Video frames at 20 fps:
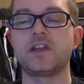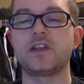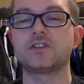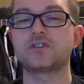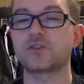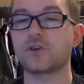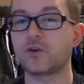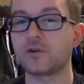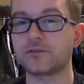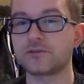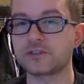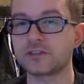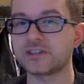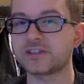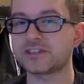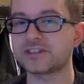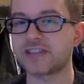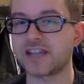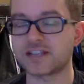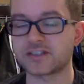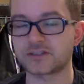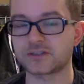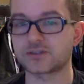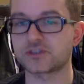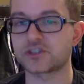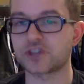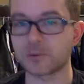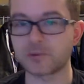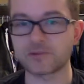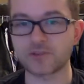So hopefully this answered
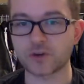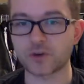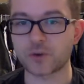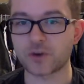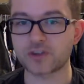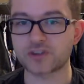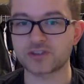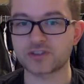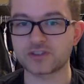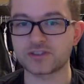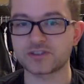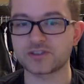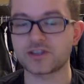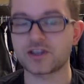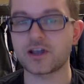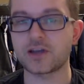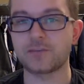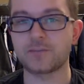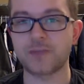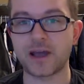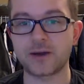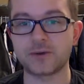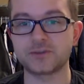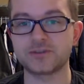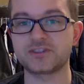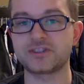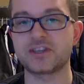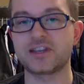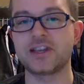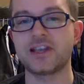some of your questions
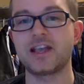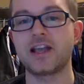about